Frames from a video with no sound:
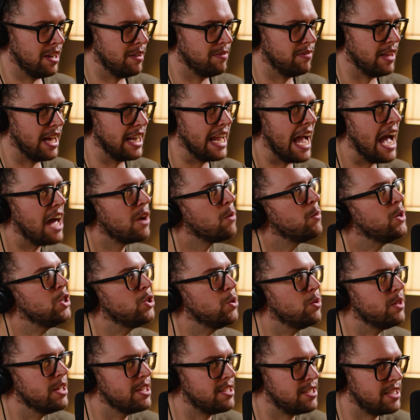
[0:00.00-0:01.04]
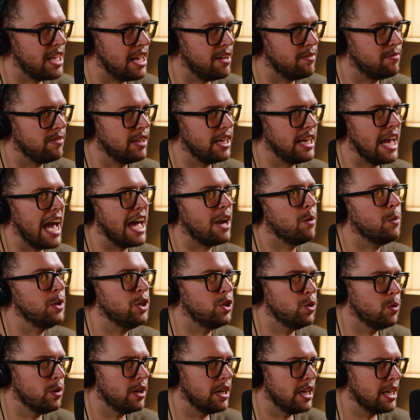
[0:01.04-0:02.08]
of like how do we do this safely how do we
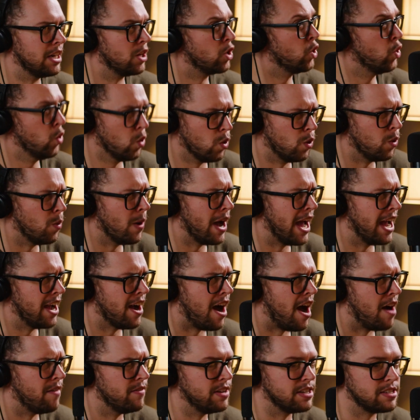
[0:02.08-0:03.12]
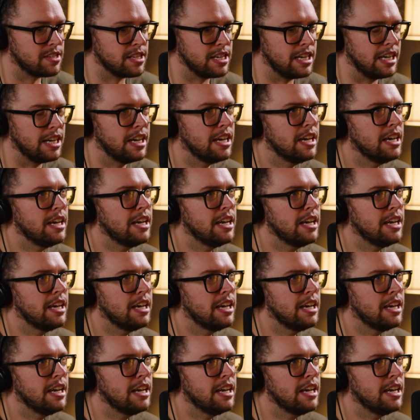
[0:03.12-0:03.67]
do it in a cool way obviously